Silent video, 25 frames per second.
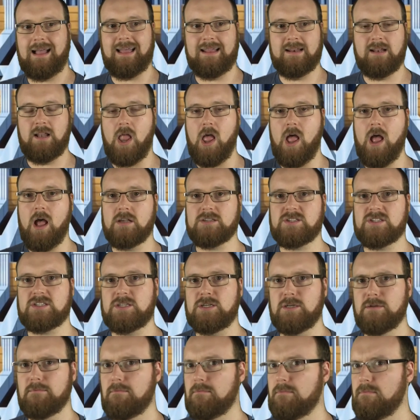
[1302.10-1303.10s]
and
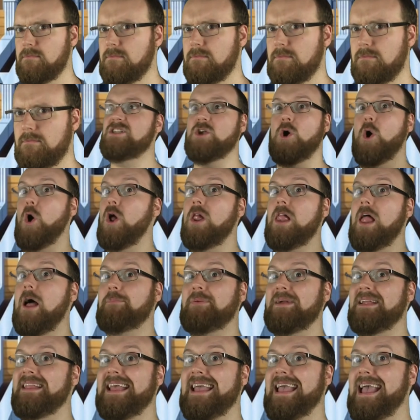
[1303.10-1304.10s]
lost? It's all
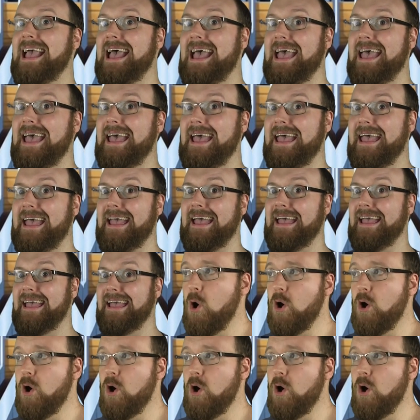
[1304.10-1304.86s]
up in the air.